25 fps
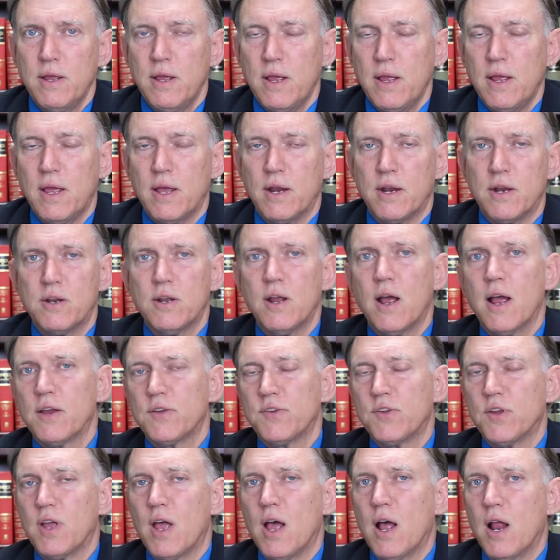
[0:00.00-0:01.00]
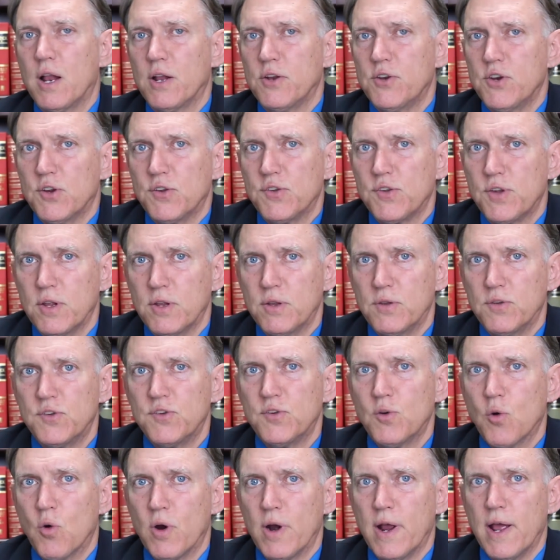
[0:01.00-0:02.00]
And a toxicologist can
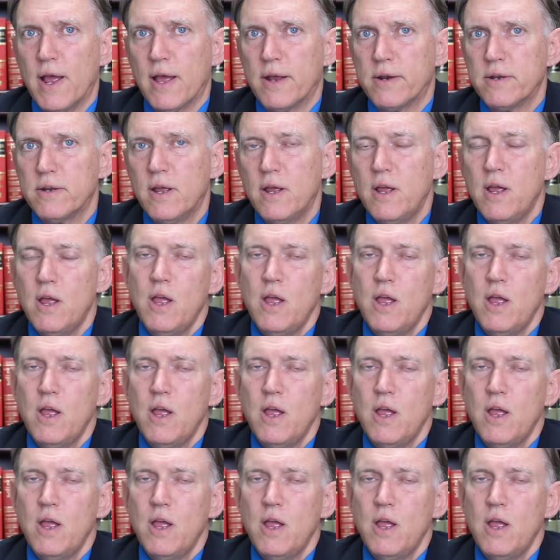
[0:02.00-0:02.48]
sort out